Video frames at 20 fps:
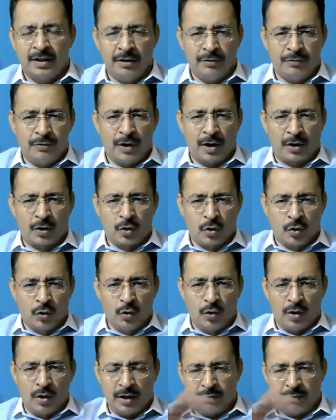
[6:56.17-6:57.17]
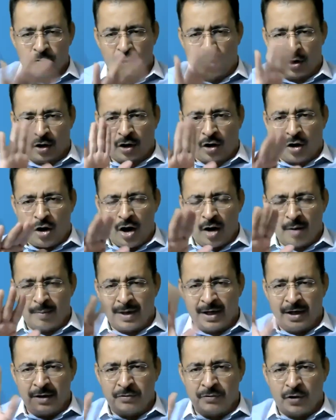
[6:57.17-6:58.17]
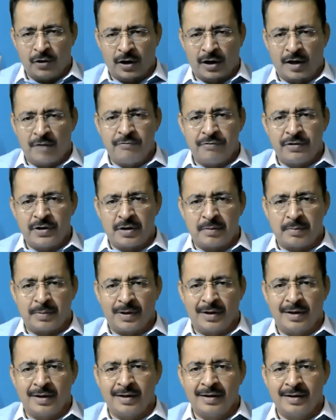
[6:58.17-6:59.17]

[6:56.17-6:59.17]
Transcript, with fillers: if you are cool, if you are calm, and if you are comfortable,